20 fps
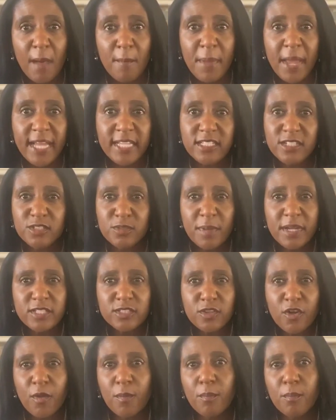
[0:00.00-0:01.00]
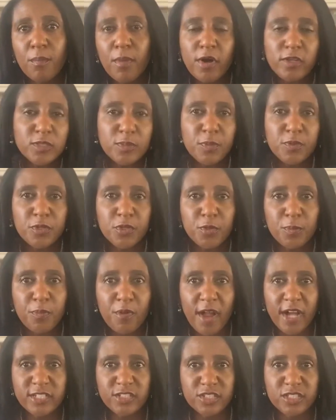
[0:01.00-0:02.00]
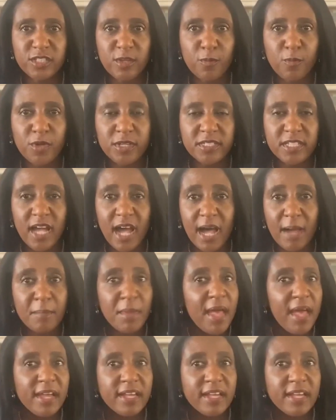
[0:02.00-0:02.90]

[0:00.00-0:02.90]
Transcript: Patients may start multiple new projects at one time,